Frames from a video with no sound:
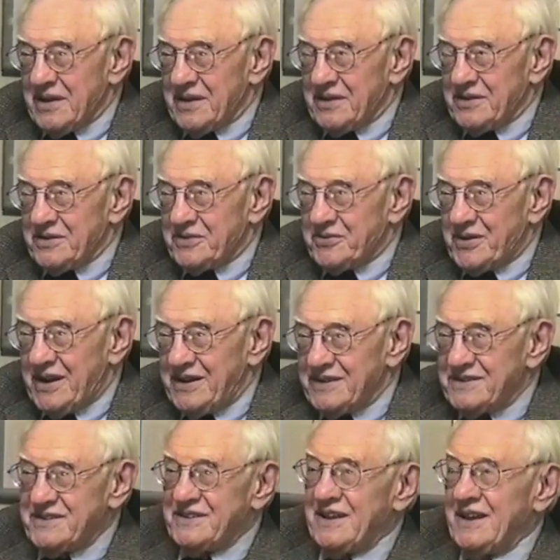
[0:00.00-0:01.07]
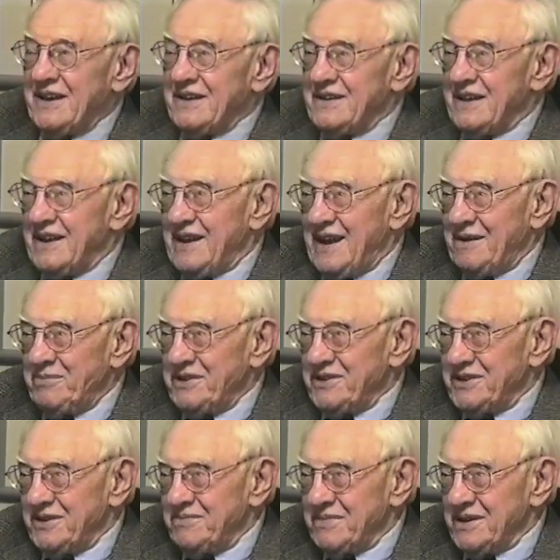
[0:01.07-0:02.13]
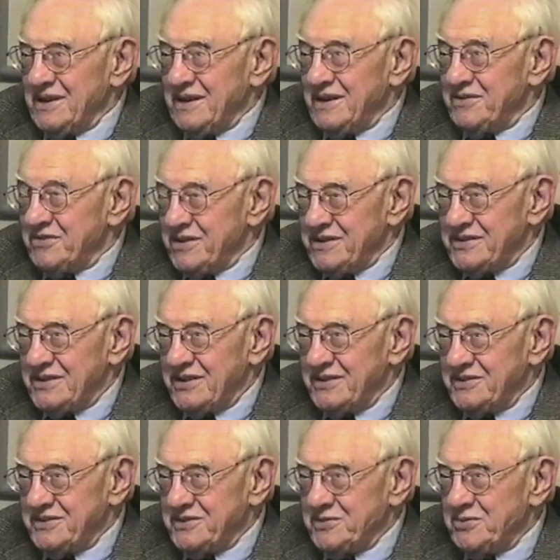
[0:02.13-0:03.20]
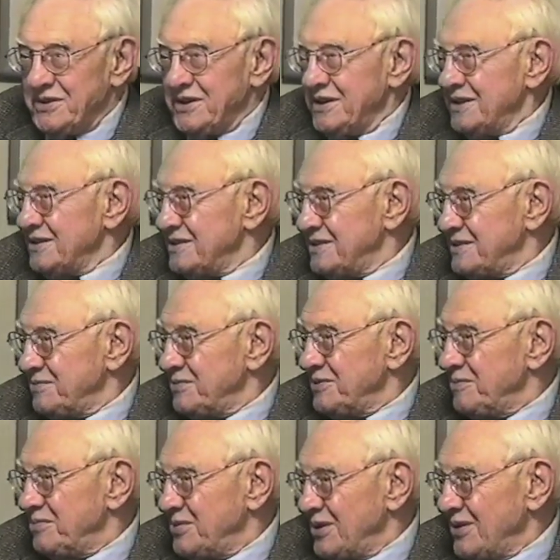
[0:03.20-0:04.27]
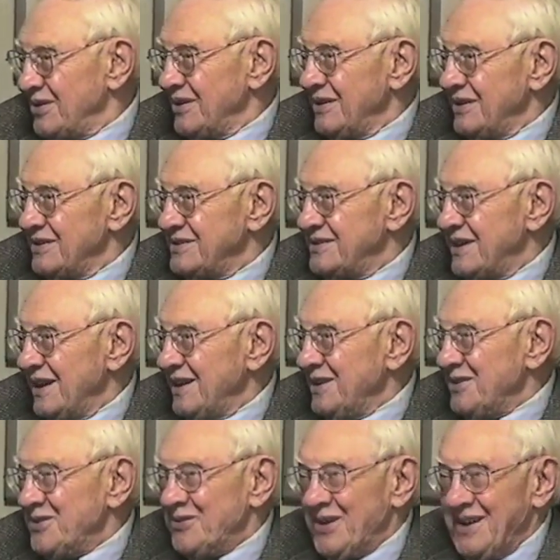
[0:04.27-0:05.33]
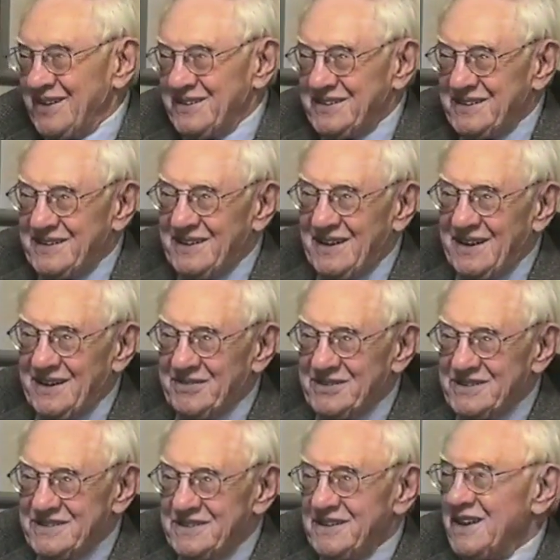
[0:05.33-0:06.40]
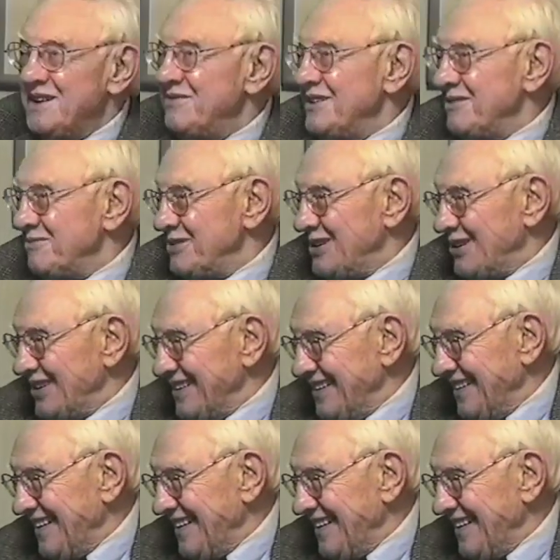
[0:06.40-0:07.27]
The greatest thing that happened to me in research was working with Brody. The second greatest thing was leaving Brody.